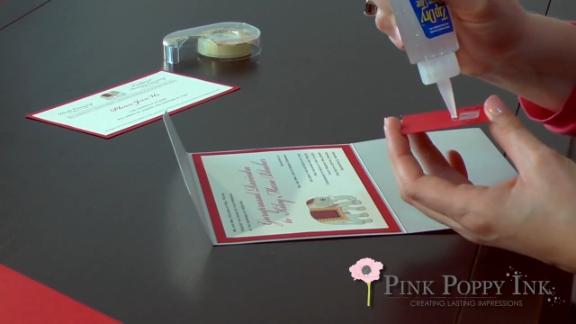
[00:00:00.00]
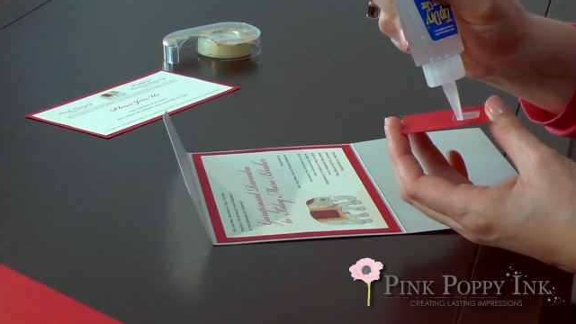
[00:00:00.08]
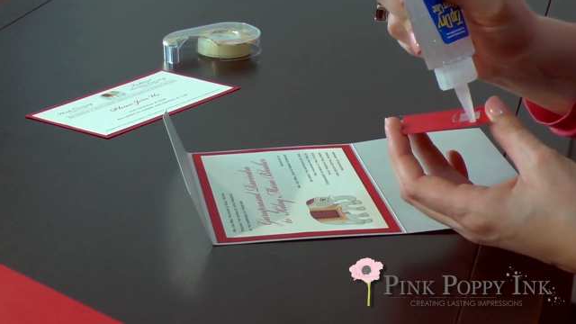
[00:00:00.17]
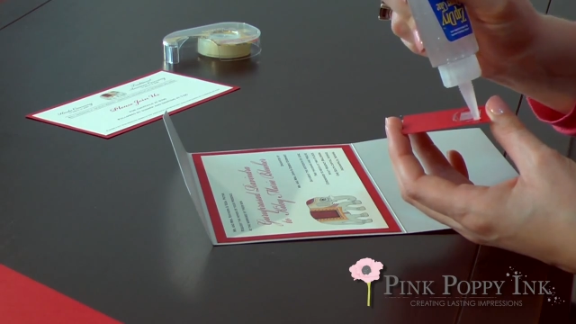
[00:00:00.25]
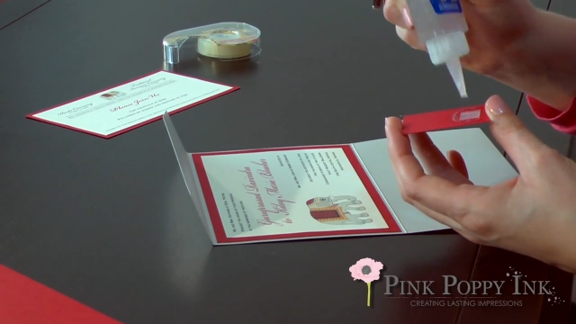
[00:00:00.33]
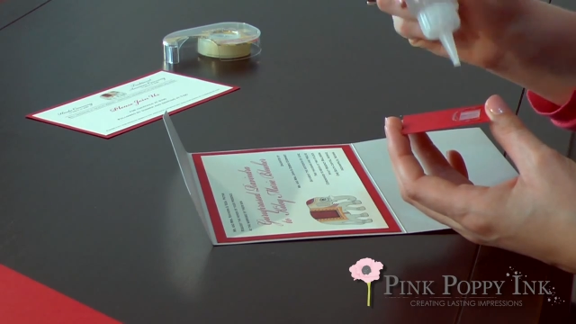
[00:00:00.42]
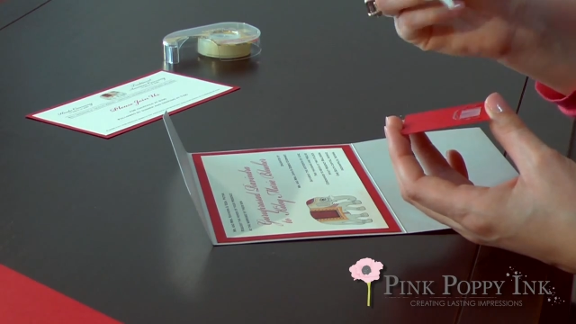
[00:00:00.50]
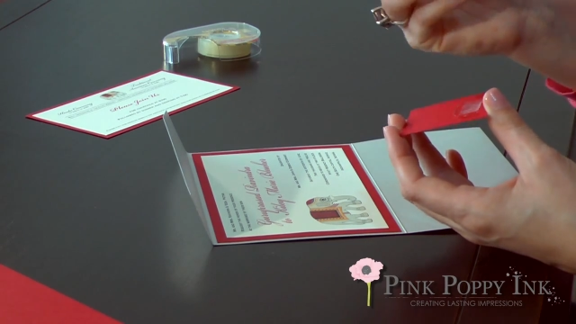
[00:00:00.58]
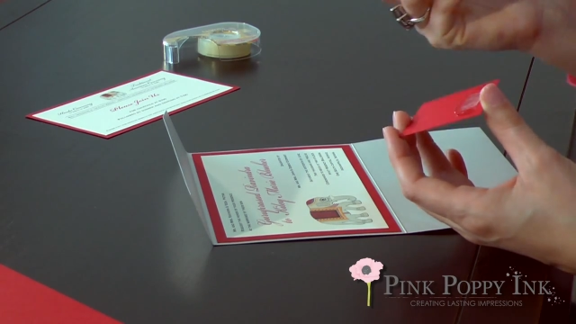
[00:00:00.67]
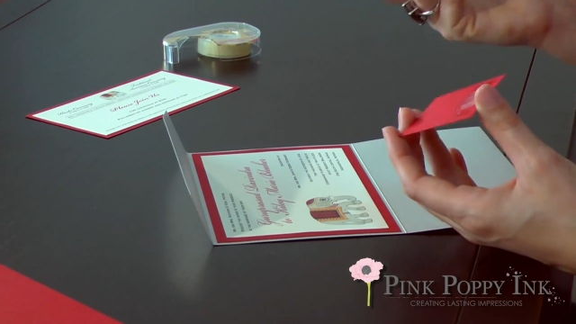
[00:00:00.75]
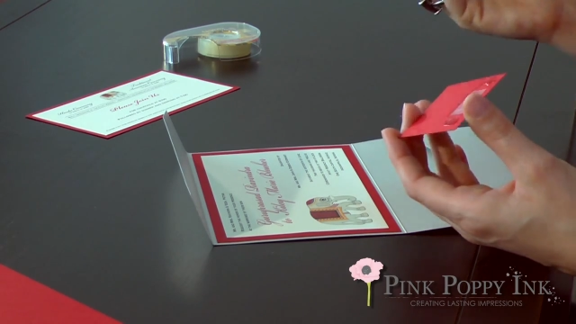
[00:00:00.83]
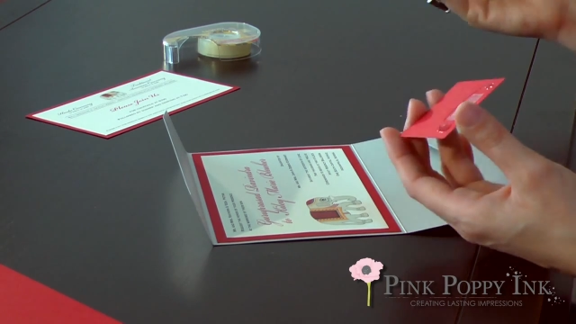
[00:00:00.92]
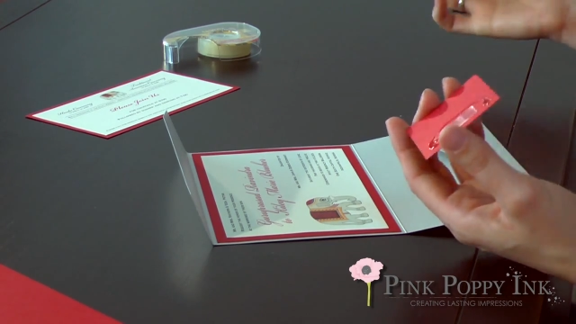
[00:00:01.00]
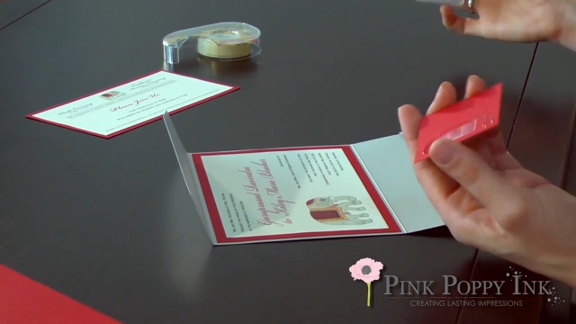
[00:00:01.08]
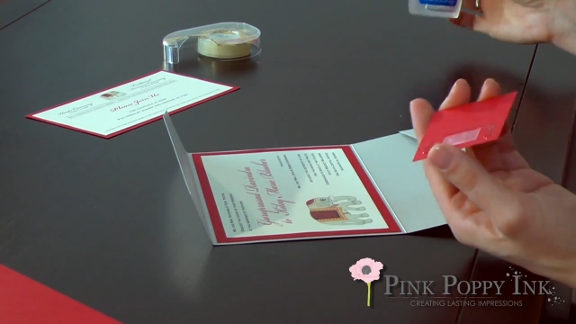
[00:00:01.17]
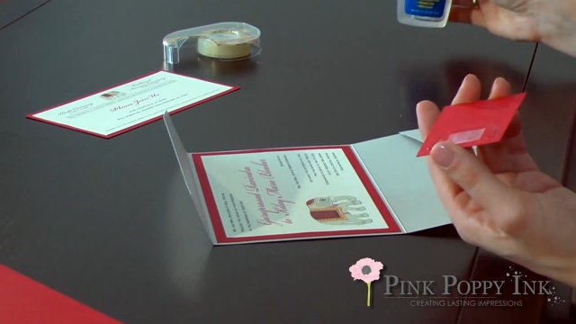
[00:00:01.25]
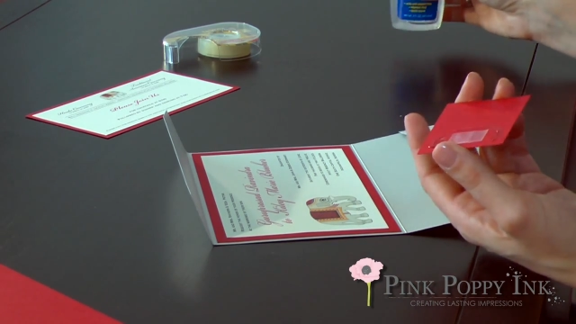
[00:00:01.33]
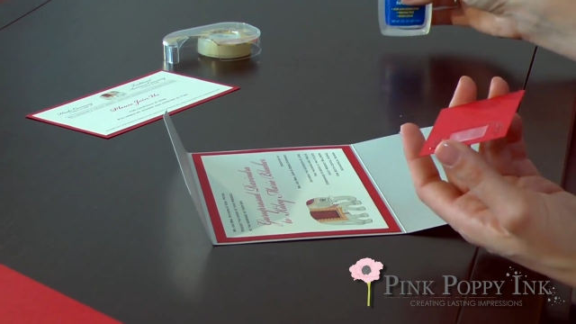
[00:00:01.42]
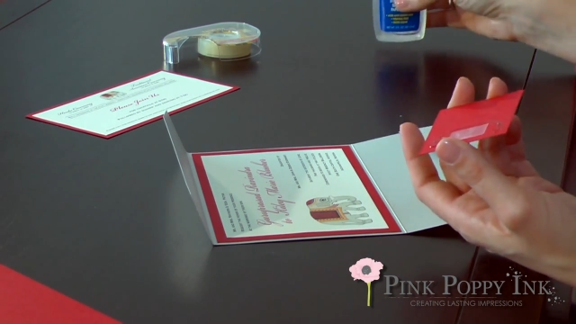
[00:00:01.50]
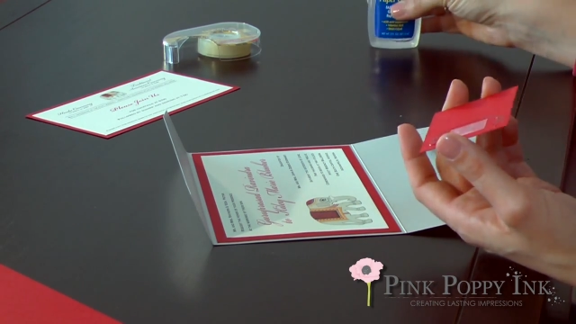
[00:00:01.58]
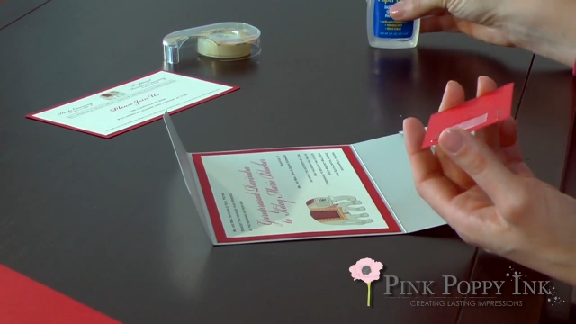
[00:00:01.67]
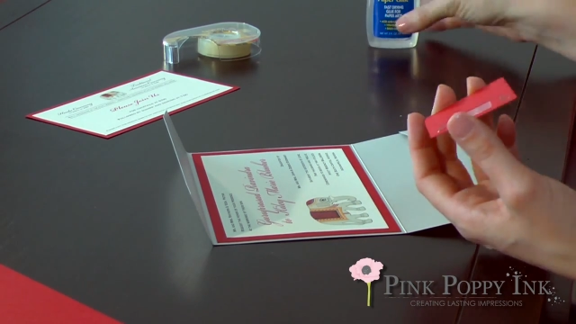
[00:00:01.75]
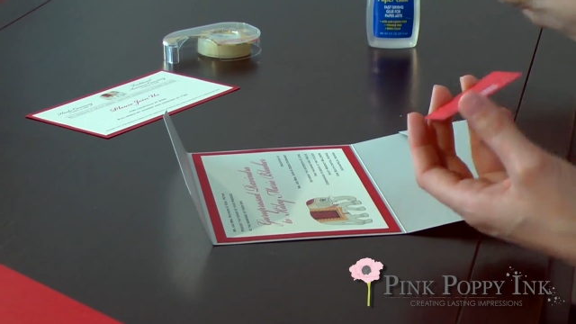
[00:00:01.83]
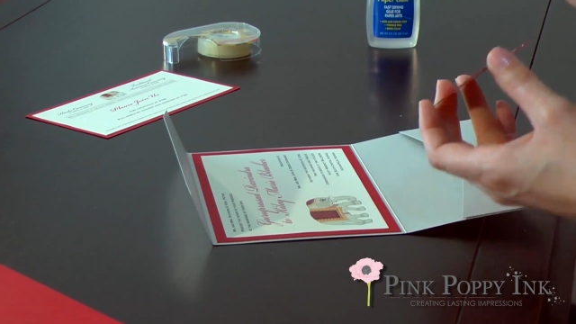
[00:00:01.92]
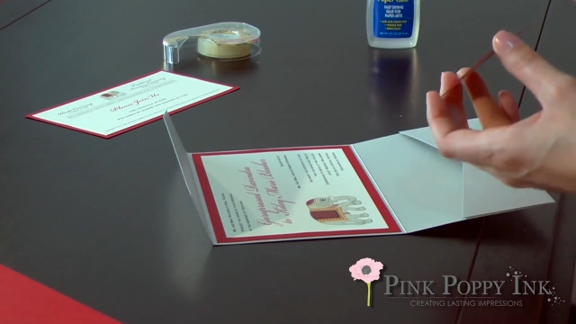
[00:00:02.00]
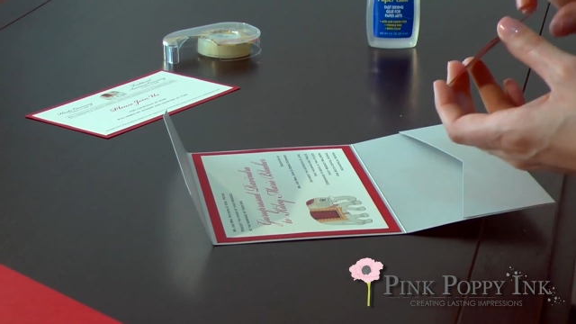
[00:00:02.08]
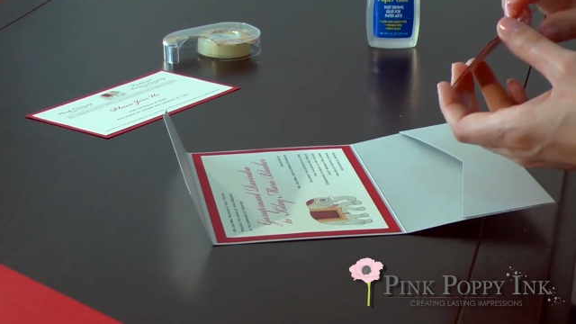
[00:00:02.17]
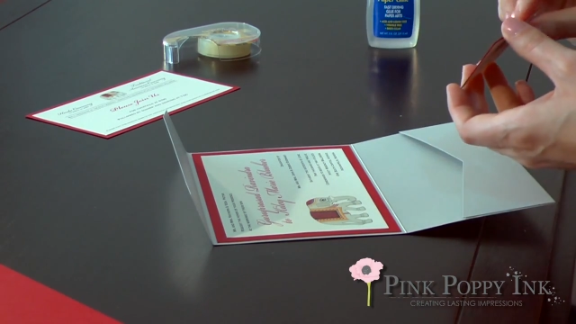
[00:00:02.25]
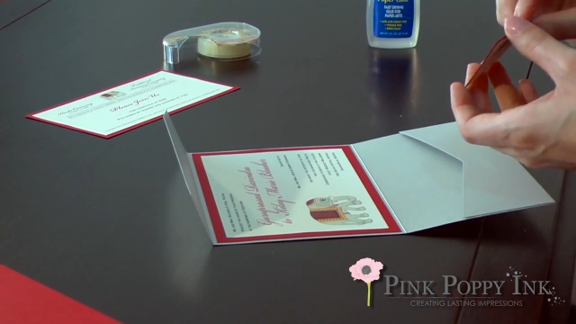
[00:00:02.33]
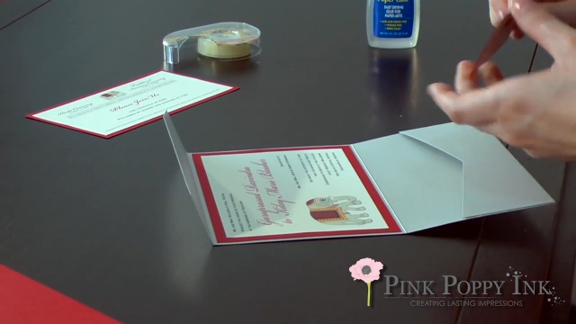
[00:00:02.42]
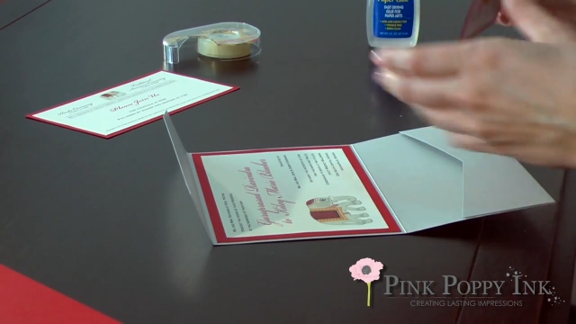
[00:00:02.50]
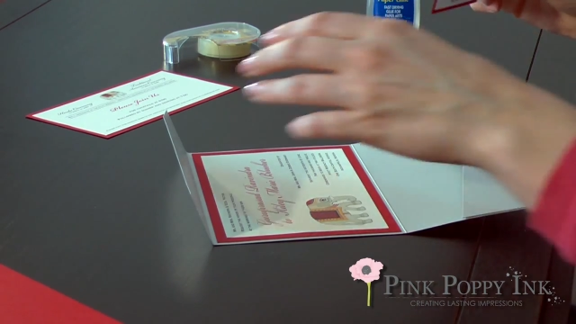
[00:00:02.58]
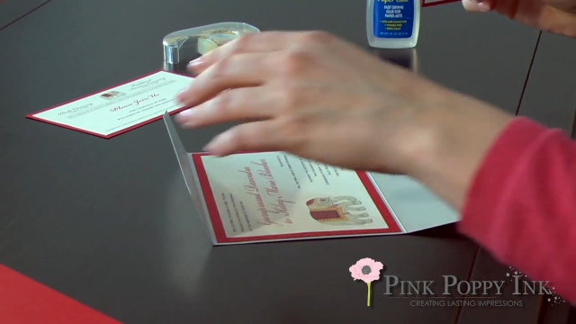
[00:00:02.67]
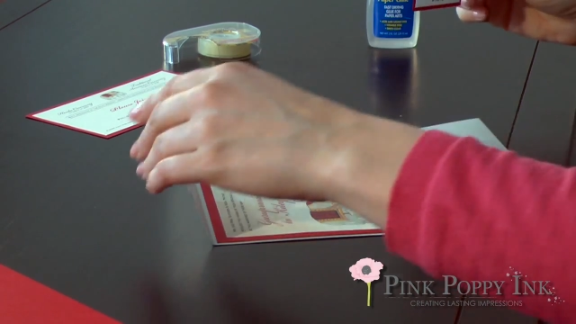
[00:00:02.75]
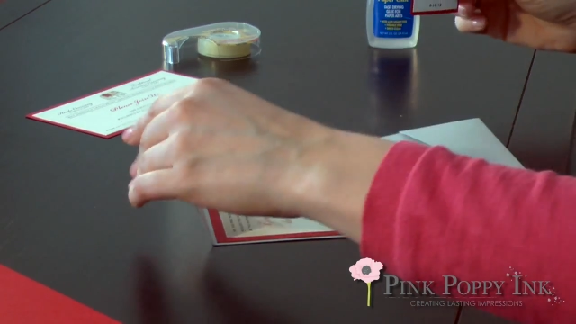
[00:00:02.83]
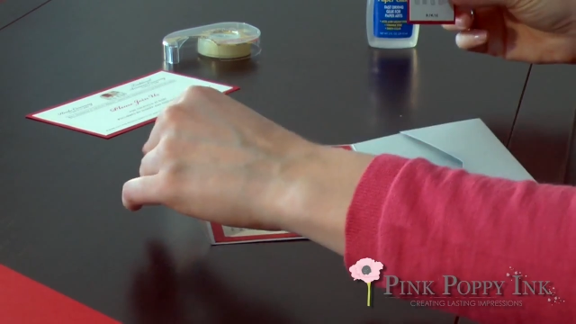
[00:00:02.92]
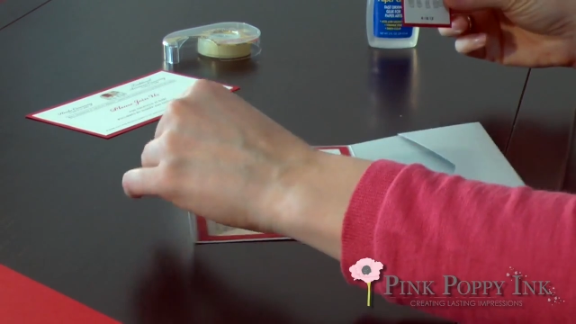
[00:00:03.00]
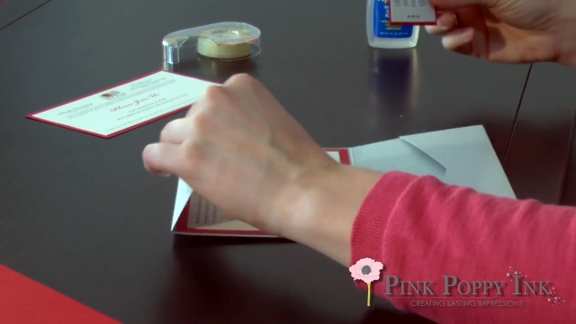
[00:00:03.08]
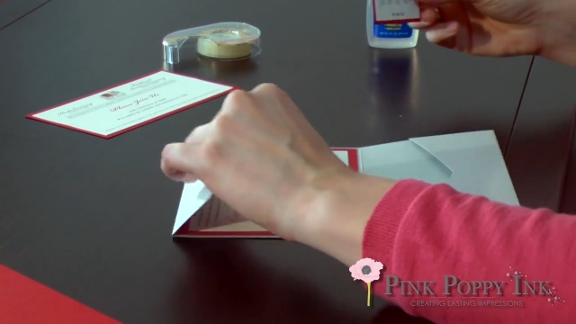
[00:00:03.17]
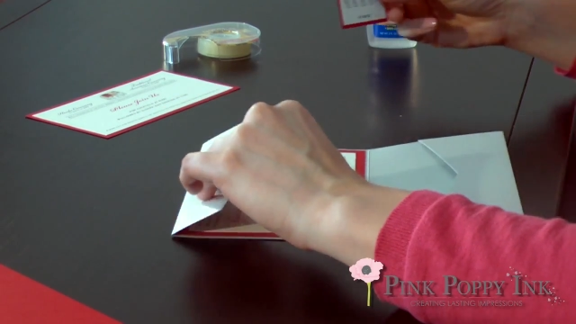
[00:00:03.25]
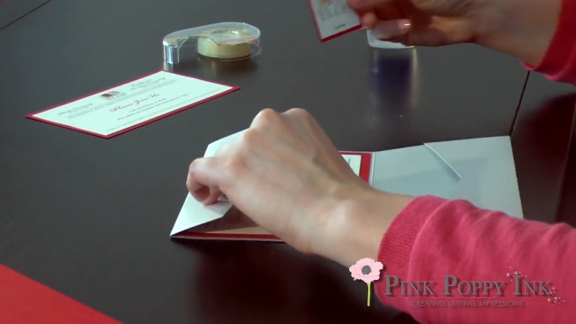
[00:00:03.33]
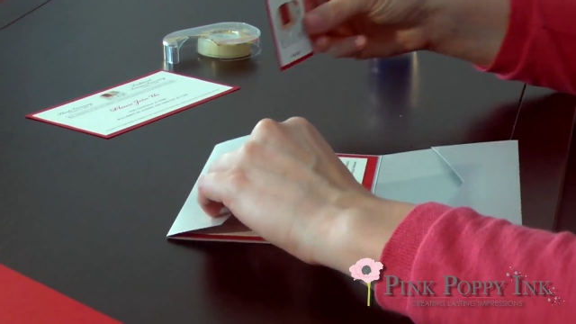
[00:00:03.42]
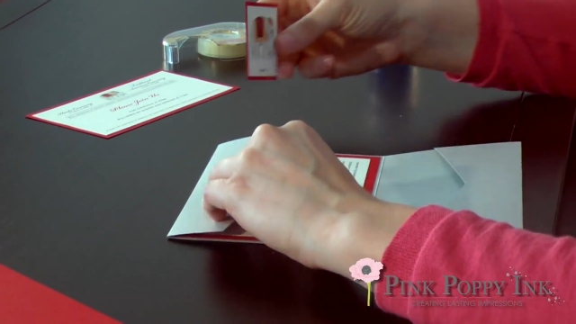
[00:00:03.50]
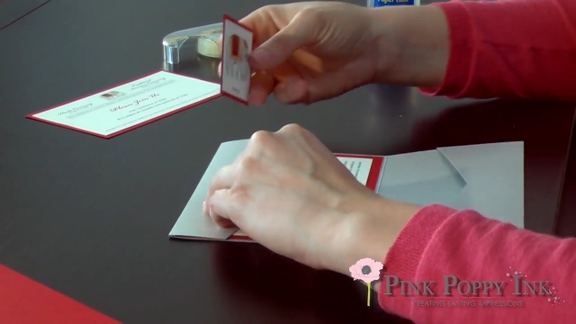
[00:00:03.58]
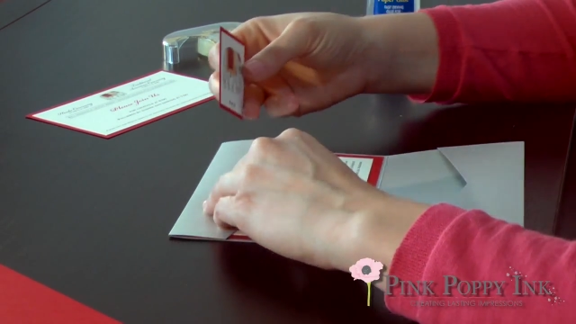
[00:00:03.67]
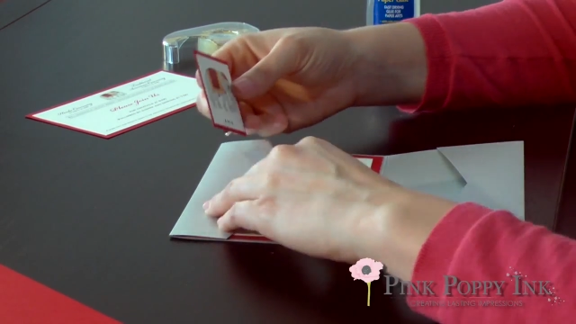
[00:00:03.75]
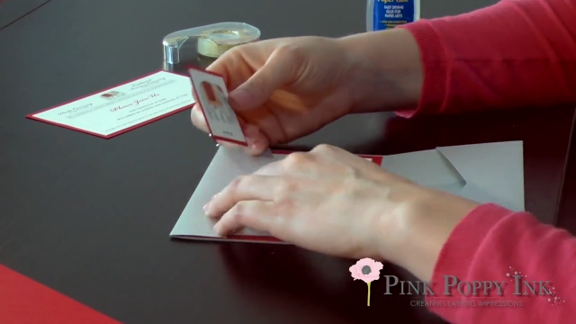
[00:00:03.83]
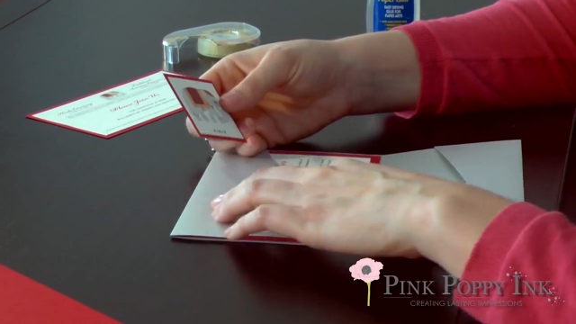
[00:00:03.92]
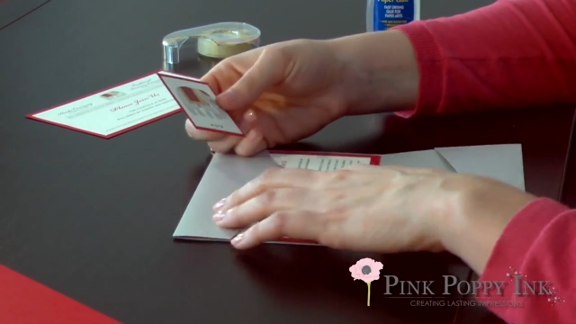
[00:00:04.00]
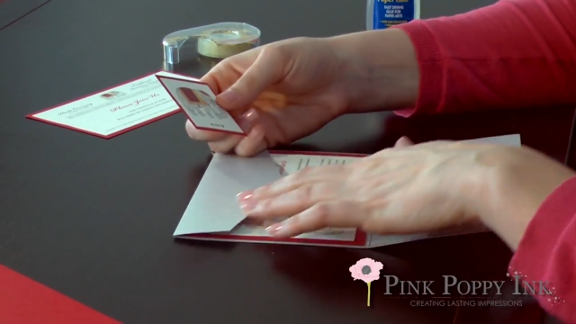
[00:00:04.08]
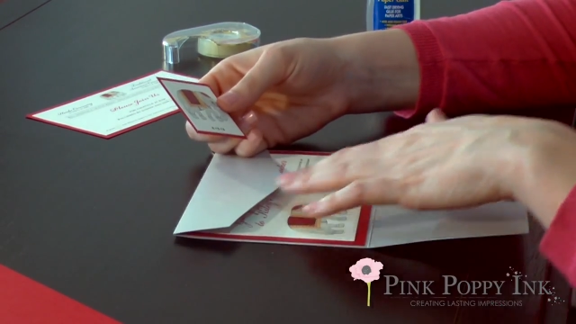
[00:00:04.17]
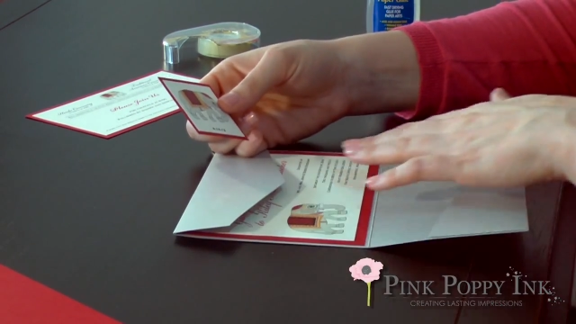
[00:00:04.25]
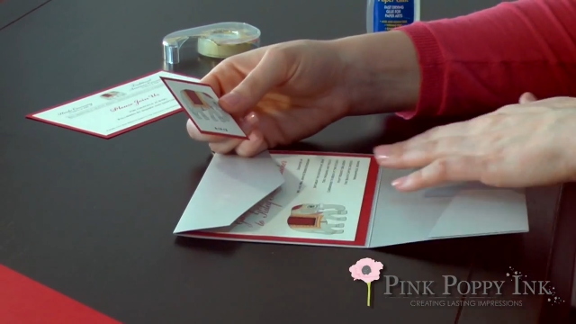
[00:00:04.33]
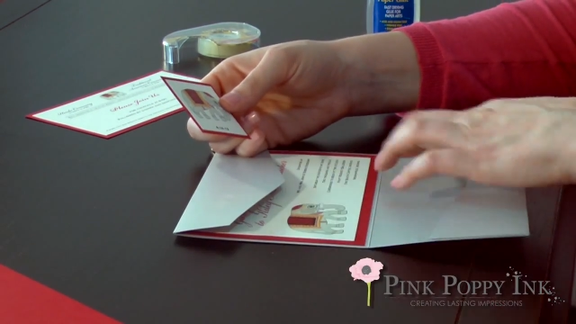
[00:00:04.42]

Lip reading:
No face is visible, so there are no lips to read.